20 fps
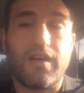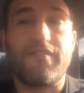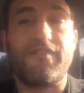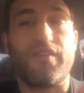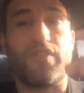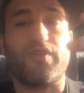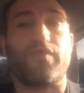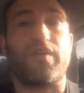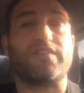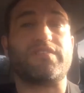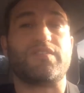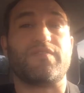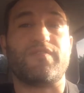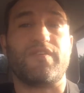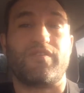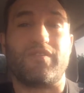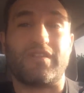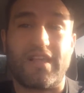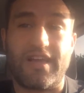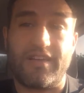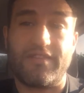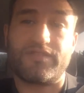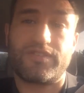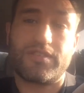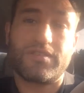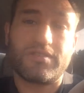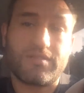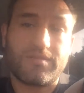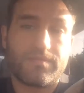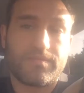for the rest of their
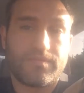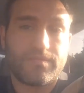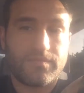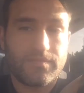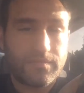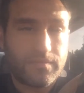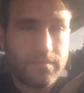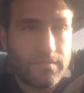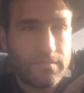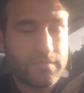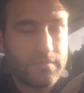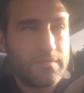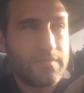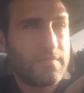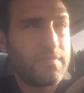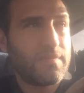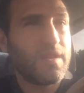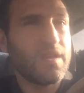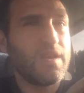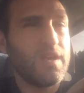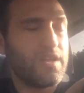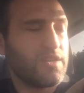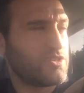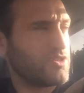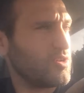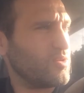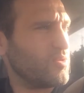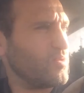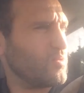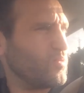lives. So